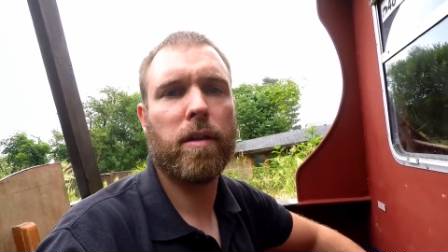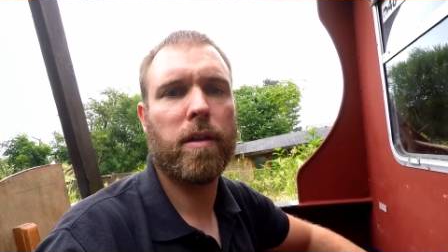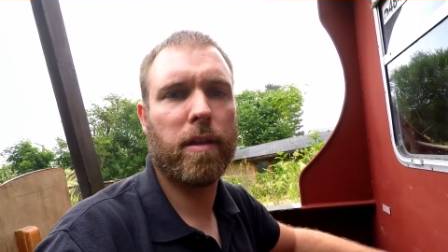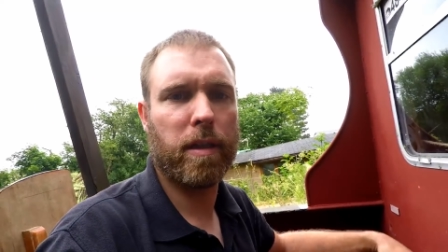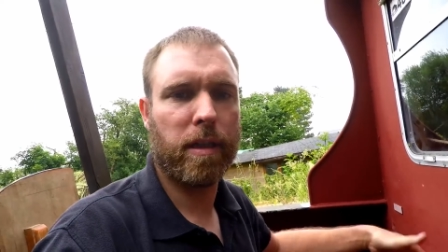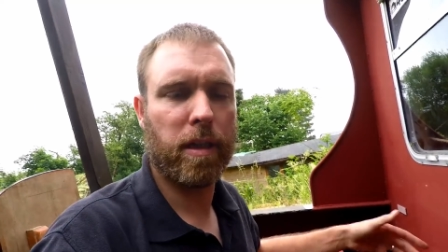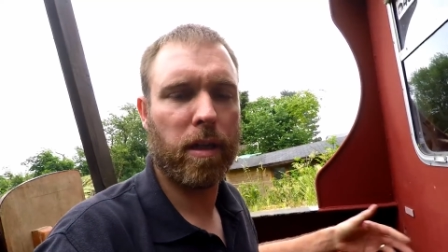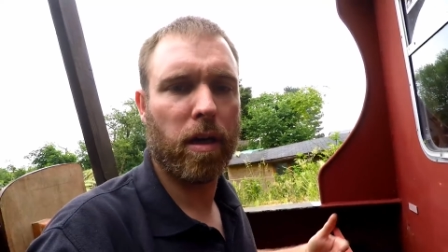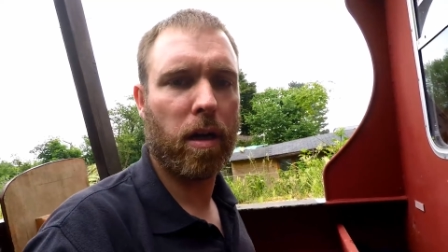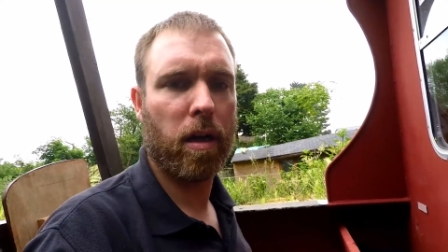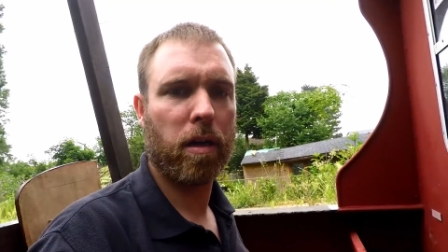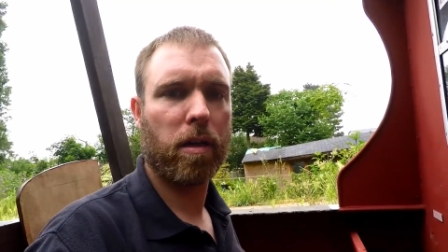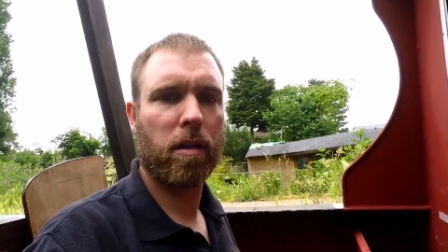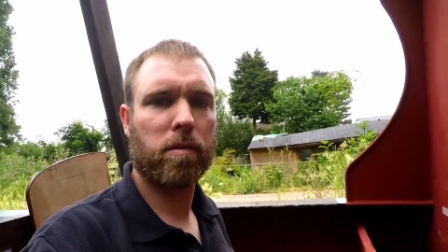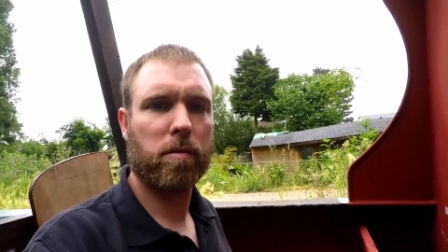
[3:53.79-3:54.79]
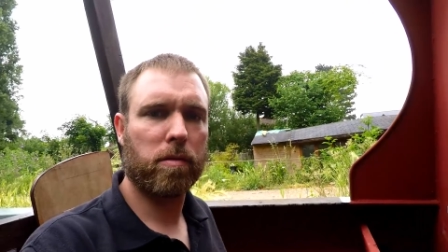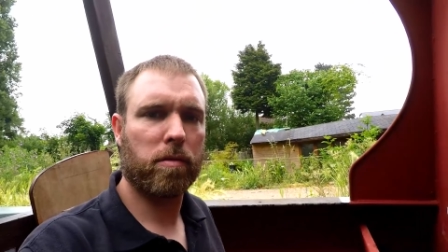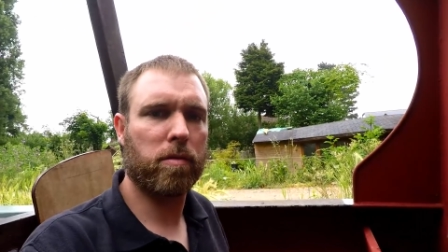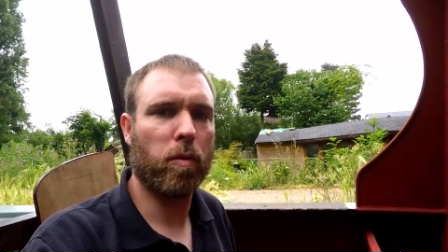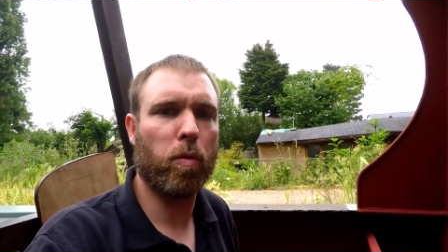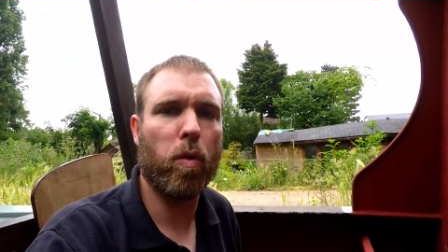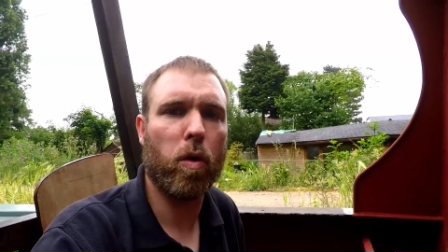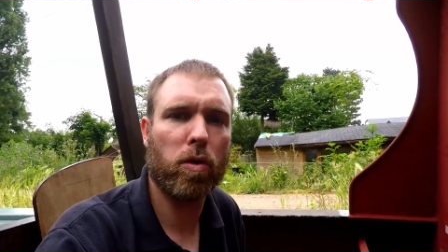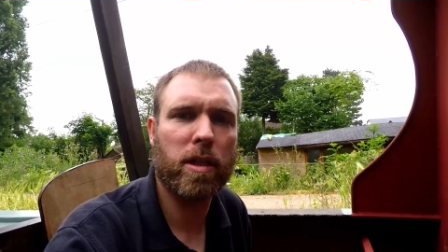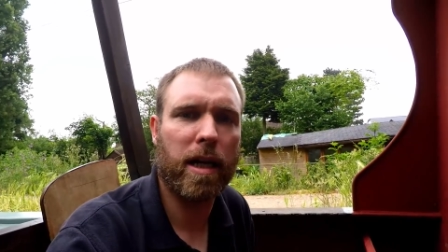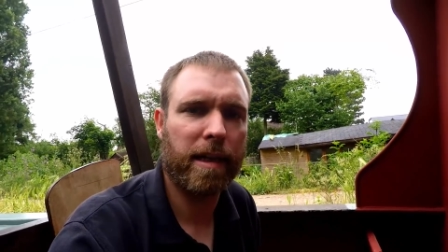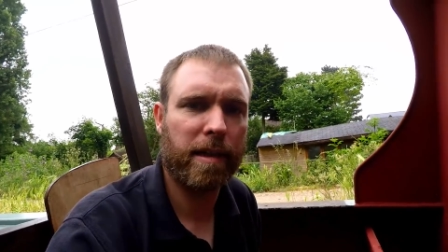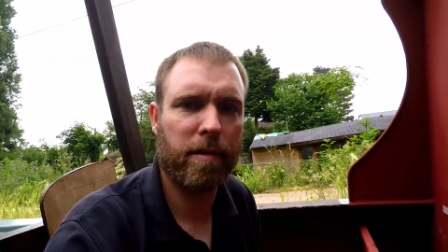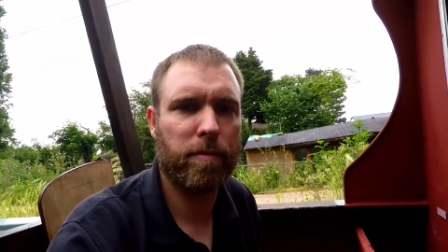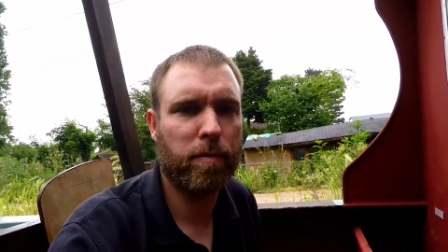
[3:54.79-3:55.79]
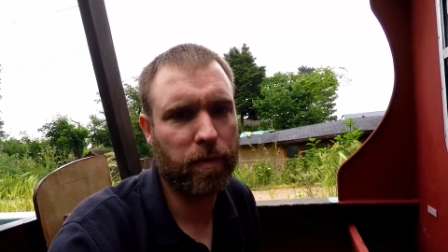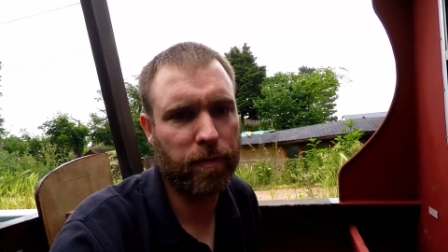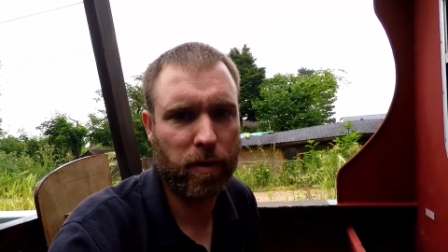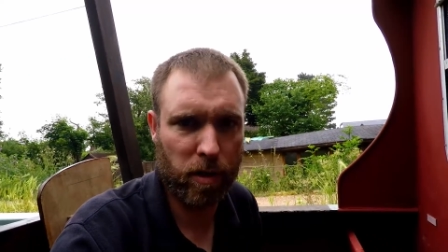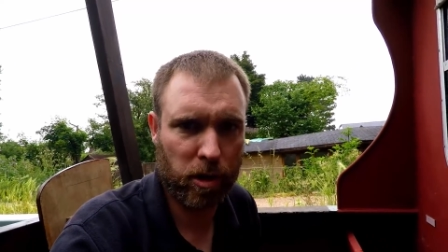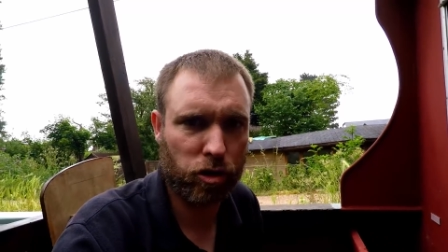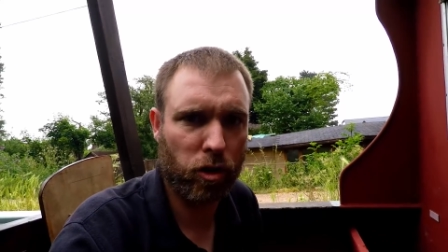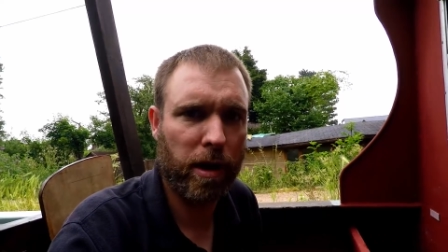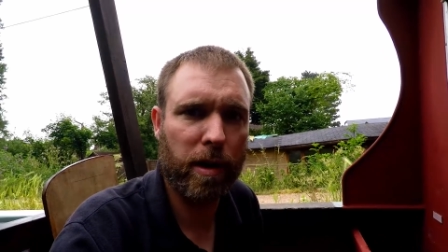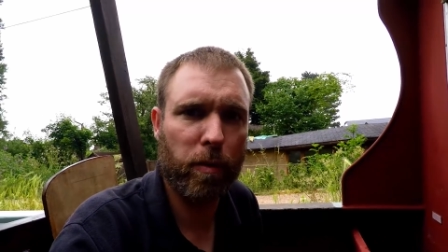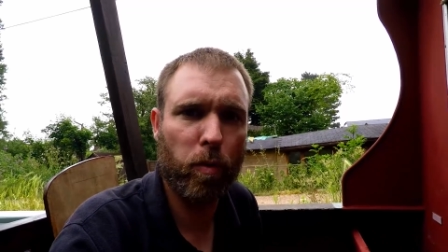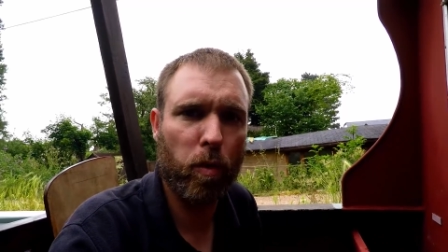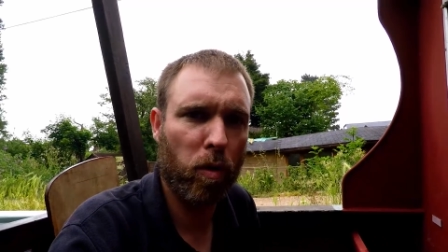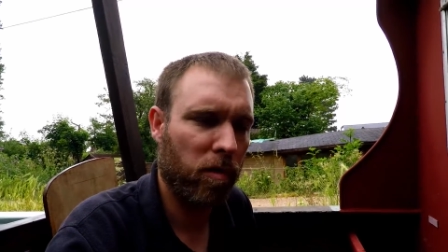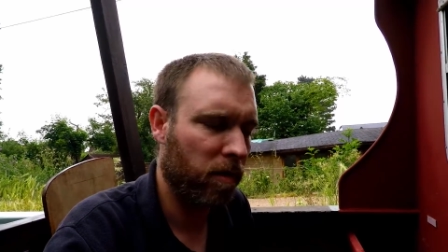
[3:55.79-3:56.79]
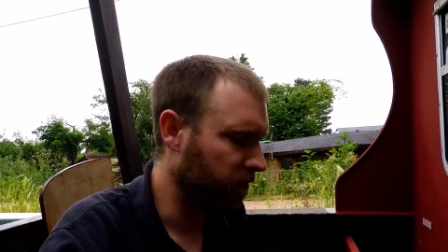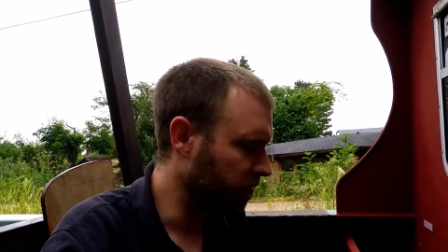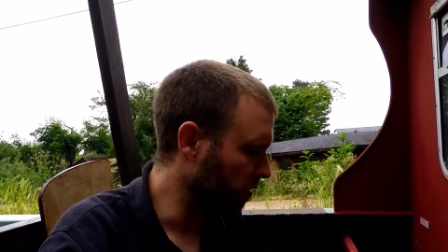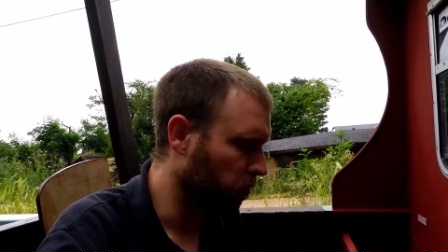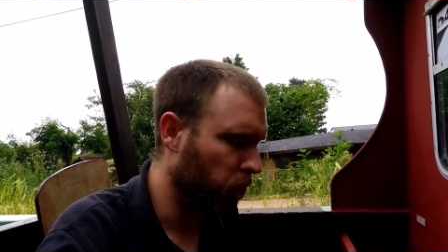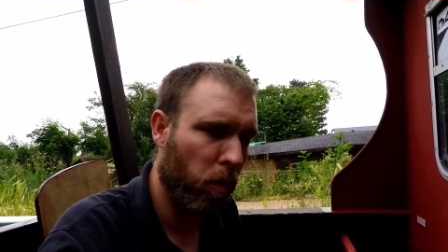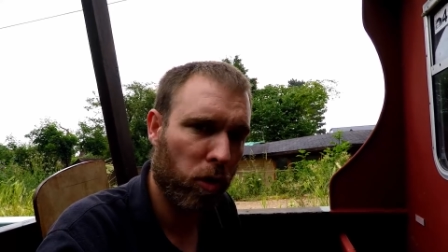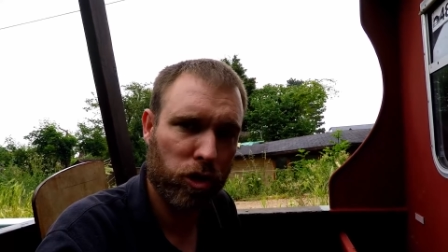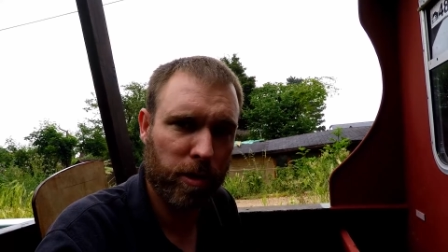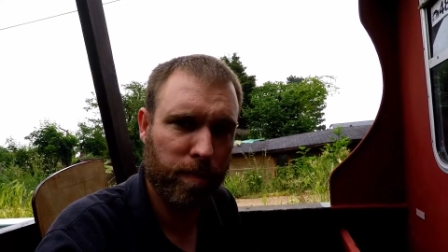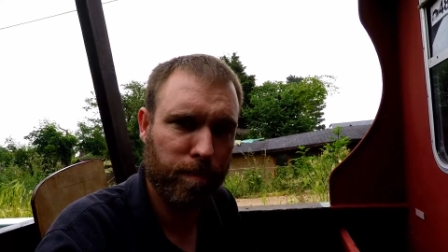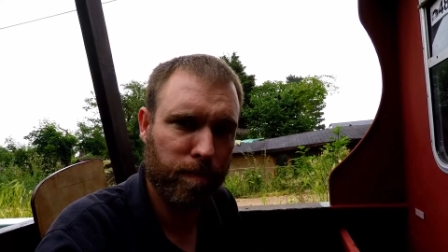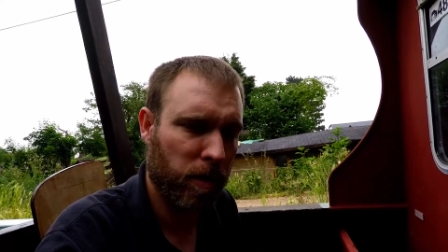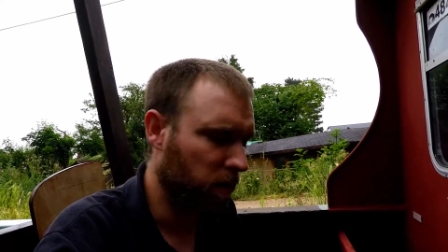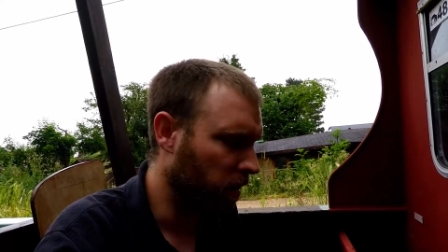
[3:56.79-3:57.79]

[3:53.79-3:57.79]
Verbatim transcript: the water tank for the drinking water and for washing your